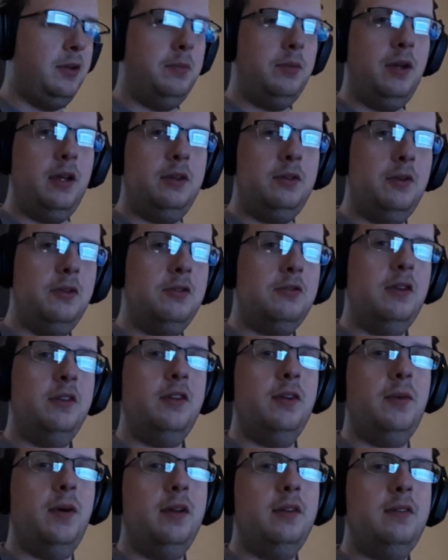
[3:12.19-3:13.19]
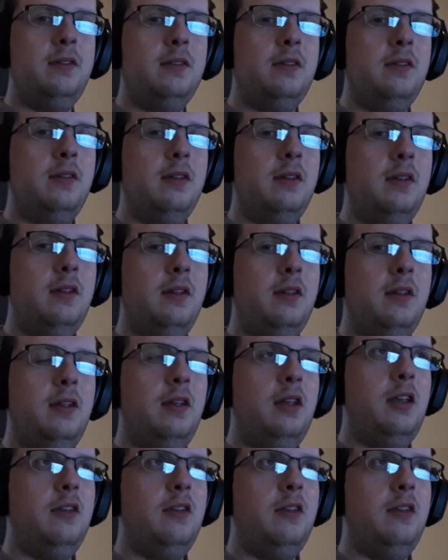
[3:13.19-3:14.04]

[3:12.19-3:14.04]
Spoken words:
but when you play two strings at once,